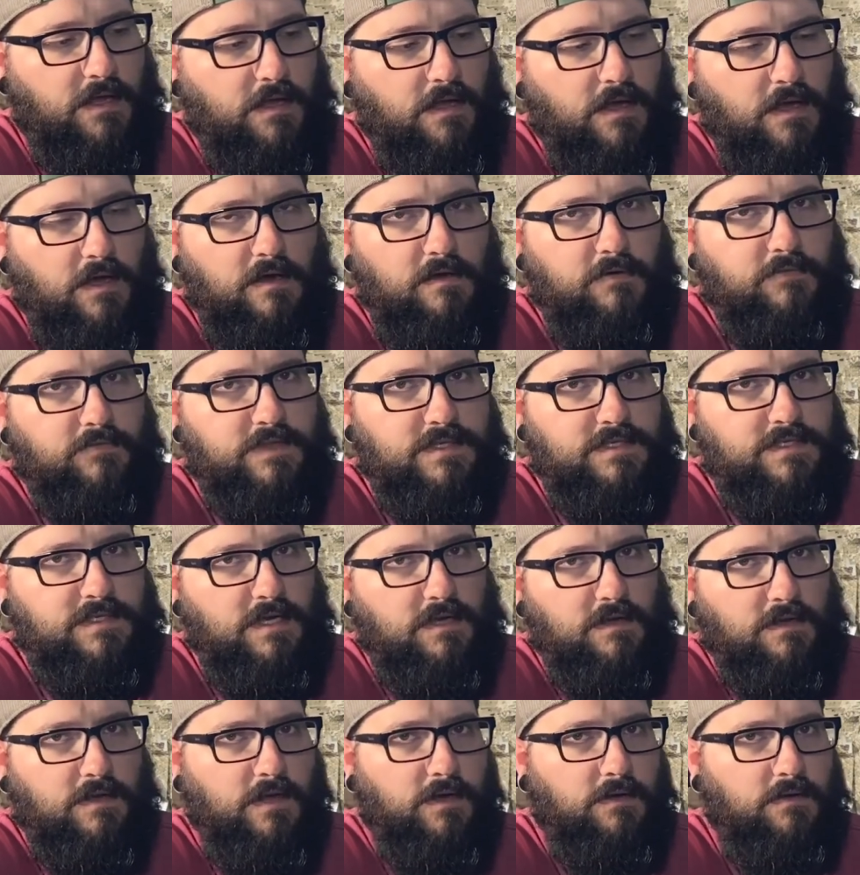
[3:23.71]
of the
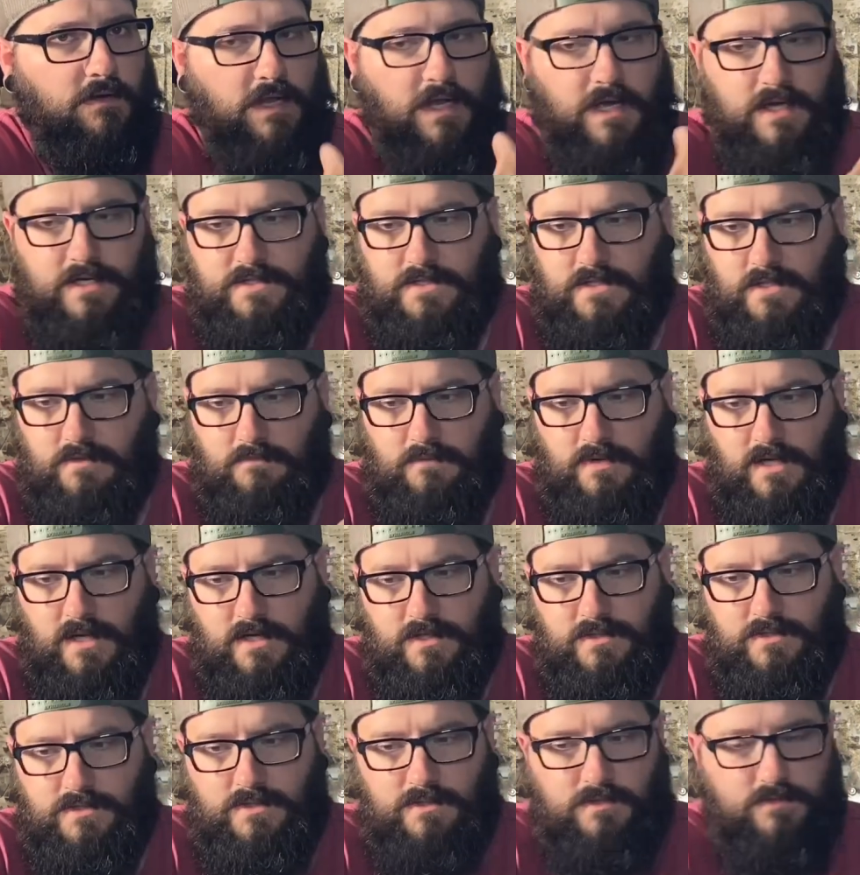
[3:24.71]
Cerakote as
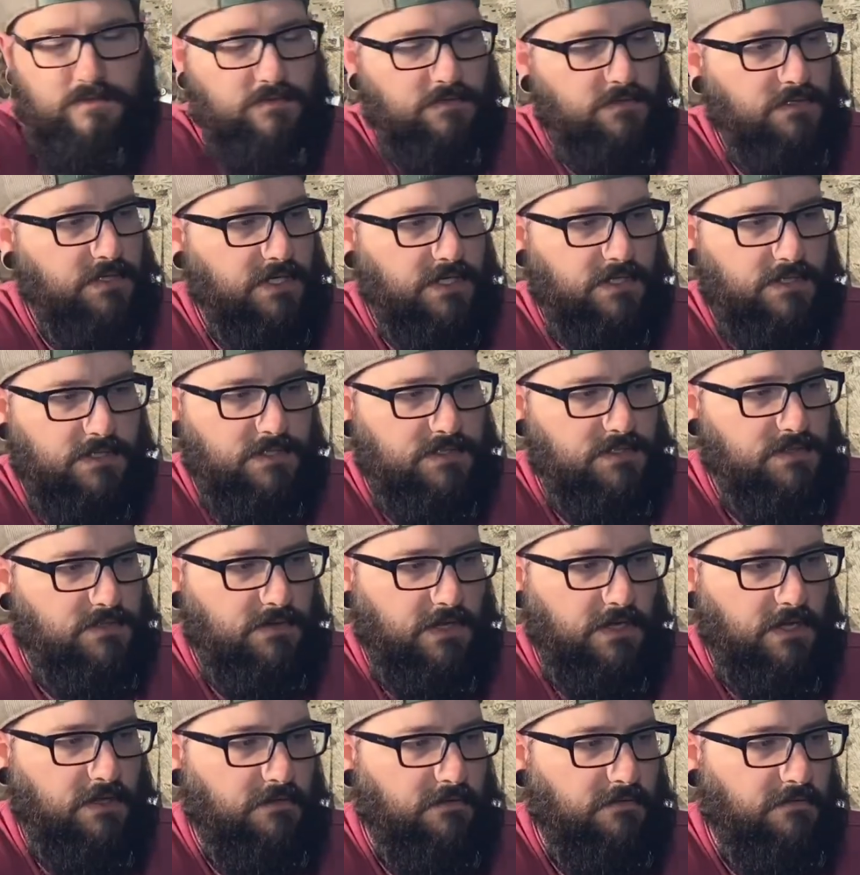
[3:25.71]
compared to just the
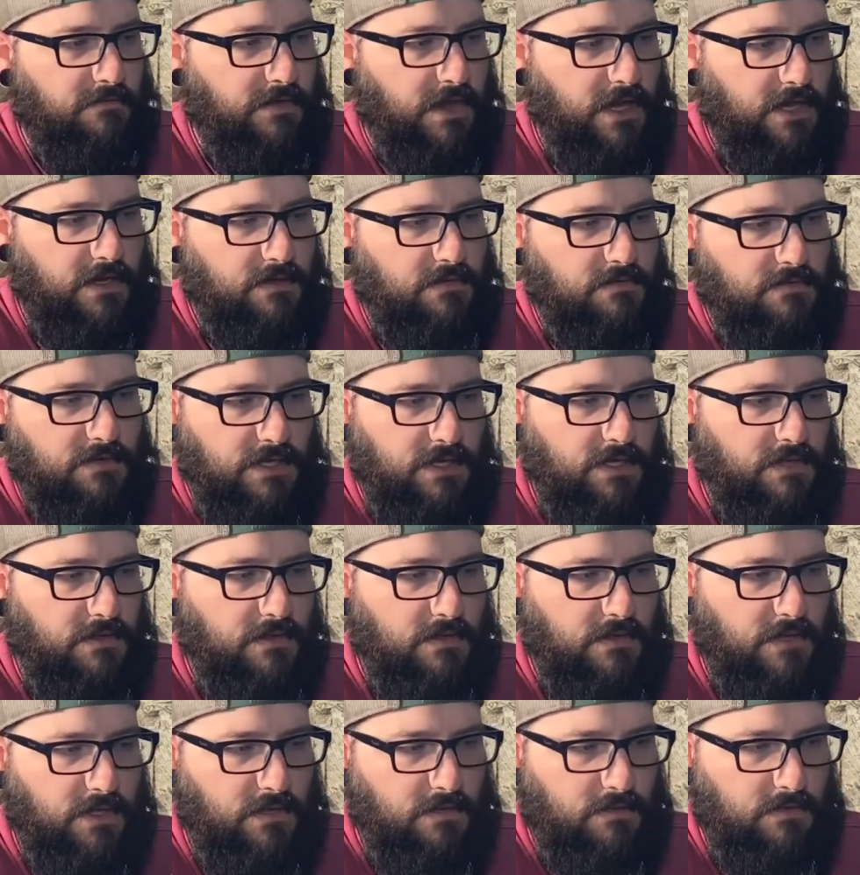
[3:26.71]
regular factory
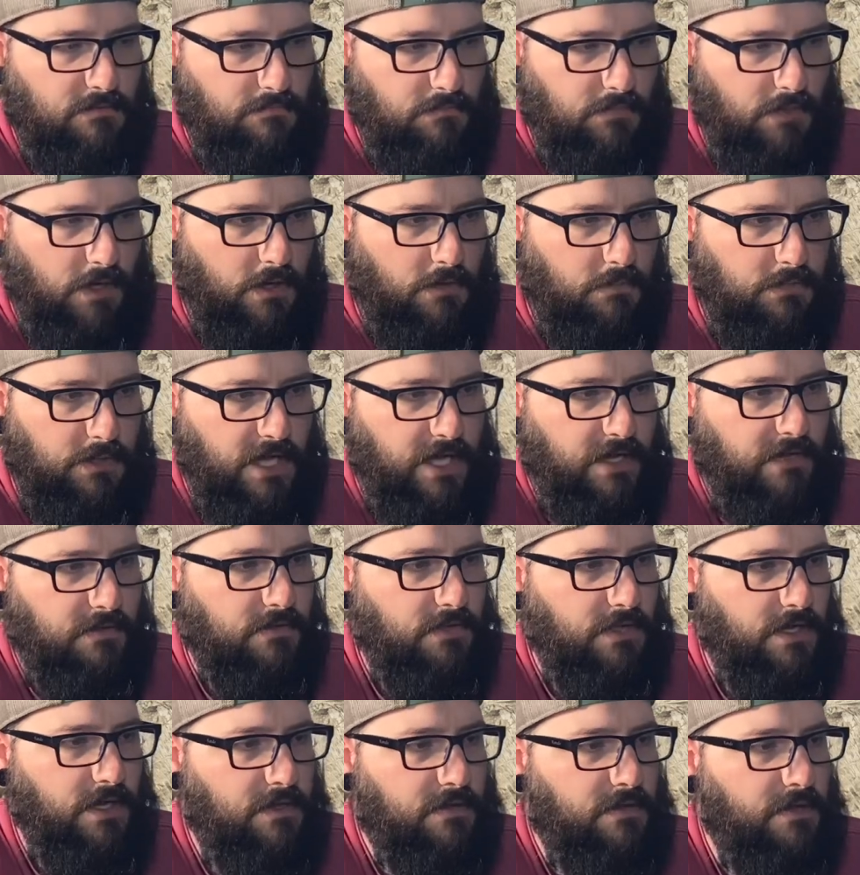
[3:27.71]
all black
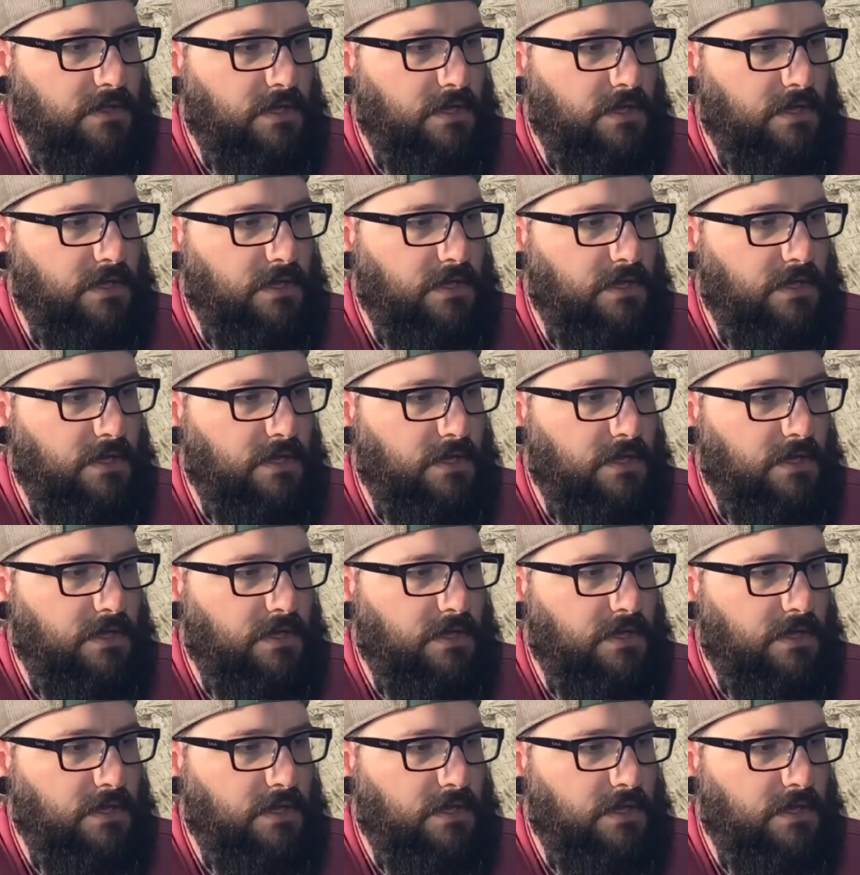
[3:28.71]
Glock.